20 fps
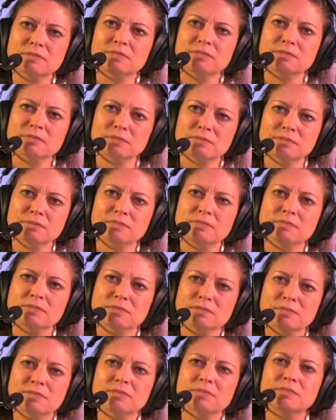
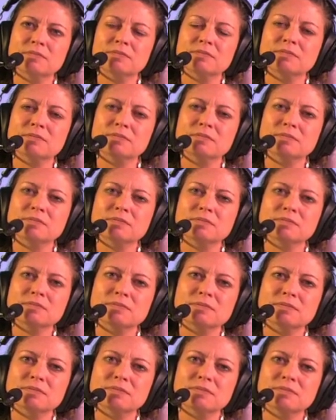
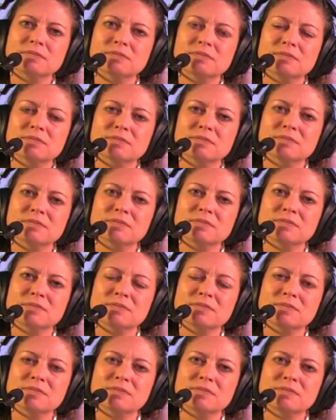
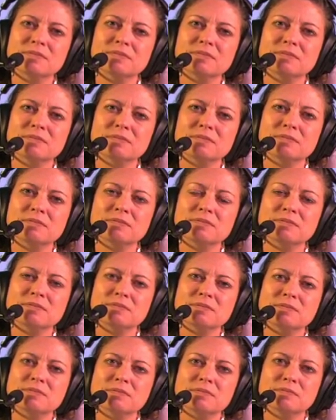
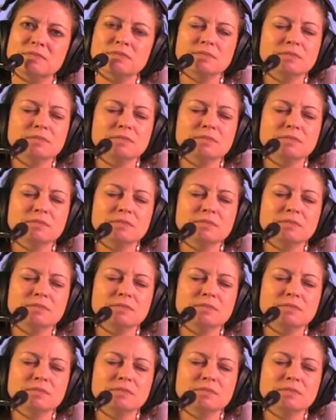The person shown says nothing.